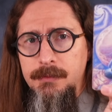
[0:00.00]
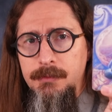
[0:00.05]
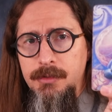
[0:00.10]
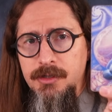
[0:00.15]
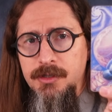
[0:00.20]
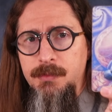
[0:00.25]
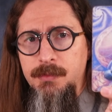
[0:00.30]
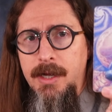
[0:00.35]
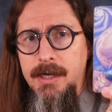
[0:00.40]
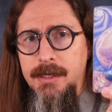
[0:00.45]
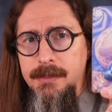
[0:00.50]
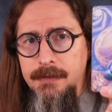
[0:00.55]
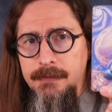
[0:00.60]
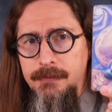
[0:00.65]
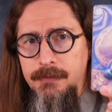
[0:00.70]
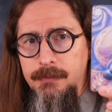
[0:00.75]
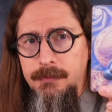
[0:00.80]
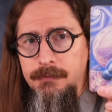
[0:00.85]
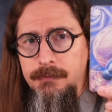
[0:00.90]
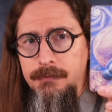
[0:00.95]

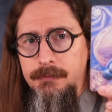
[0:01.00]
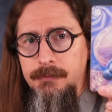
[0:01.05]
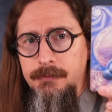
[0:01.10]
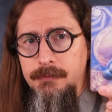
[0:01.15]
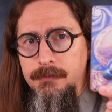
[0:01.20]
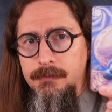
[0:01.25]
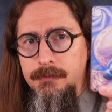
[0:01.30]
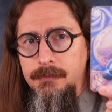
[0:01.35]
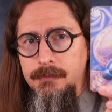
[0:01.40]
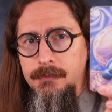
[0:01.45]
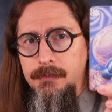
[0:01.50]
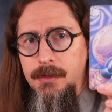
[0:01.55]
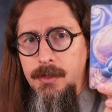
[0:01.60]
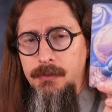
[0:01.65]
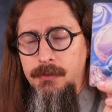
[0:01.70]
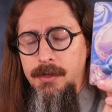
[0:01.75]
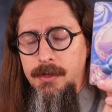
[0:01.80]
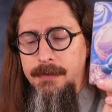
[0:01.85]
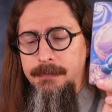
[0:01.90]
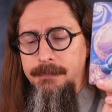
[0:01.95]
perspective.
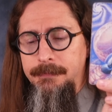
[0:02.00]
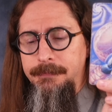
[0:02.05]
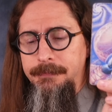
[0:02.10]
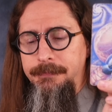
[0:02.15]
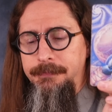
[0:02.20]
Okay.